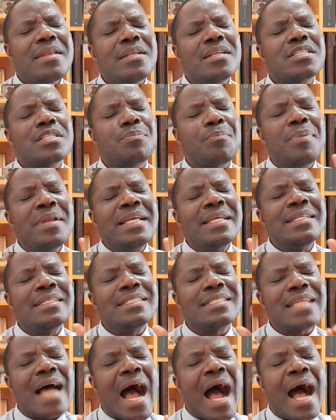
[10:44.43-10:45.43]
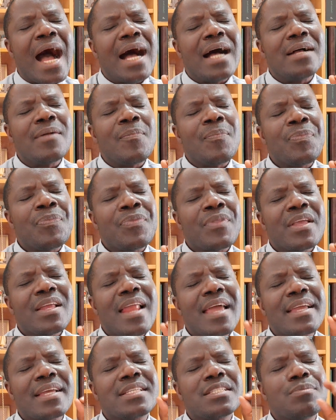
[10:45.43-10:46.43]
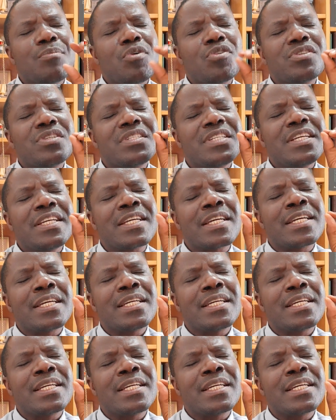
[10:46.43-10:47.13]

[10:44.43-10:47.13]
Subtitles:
splinter, like a small stick